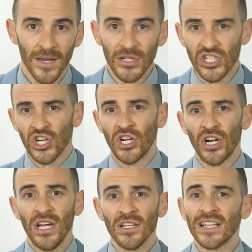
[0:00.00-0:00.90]
But
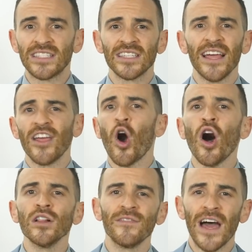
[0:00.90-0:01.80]
sure, let's delay
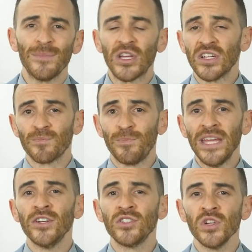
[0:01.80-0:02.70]
all of that because
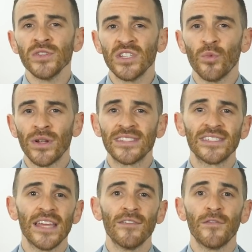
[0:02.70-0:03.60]
Peter Doocy wants to
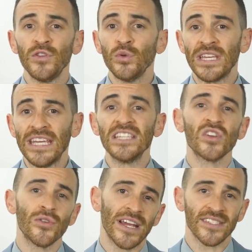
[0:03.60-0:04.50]
save a few
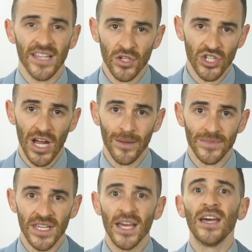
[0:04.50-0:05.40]
Keystone XL jobs.